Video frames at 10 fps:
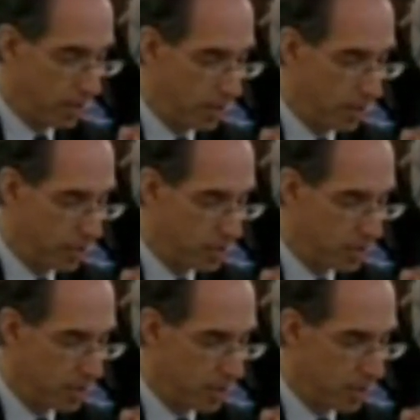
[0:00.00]

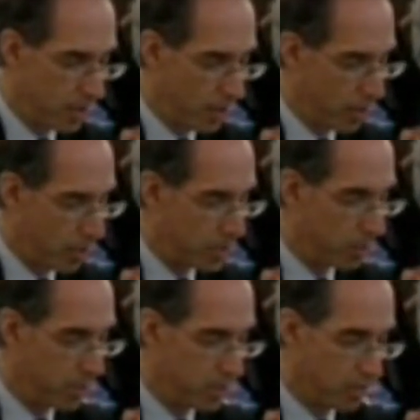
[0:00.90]
interested in, in
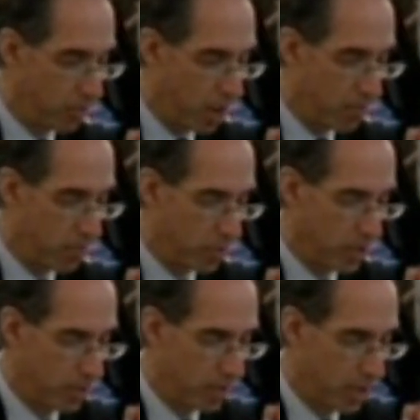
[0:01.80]
OHRP's involvement with
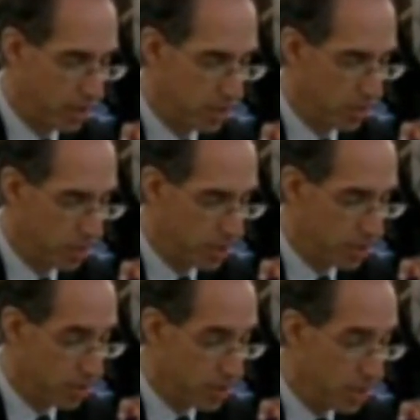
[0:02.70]
international
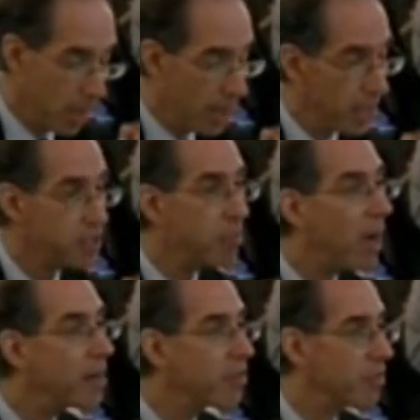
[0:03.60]
research, in
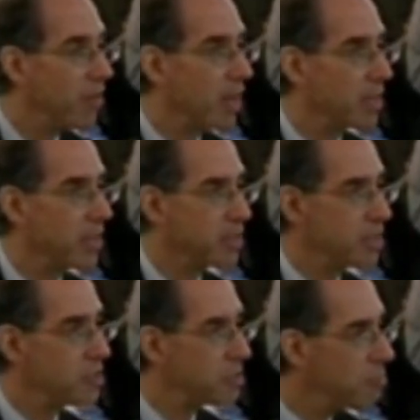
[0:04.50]
spite of the fact that it's a
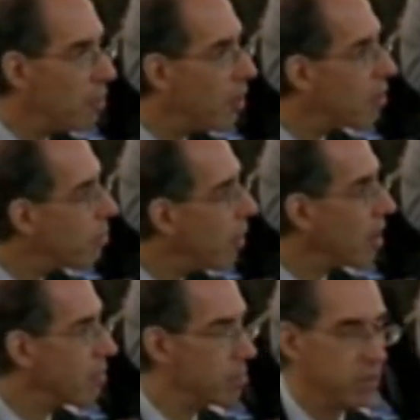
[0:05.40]
small
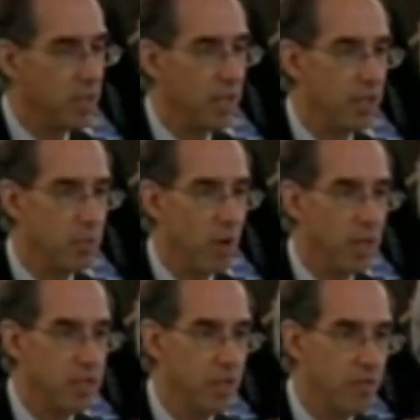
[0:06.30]
part,
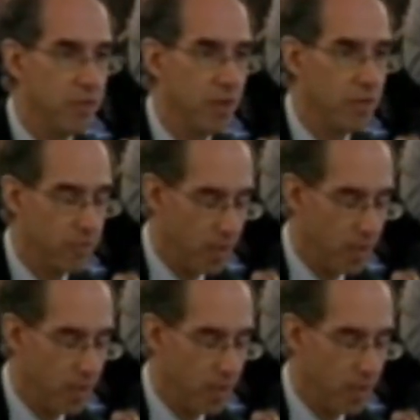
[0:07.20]
percentage-wise, of, of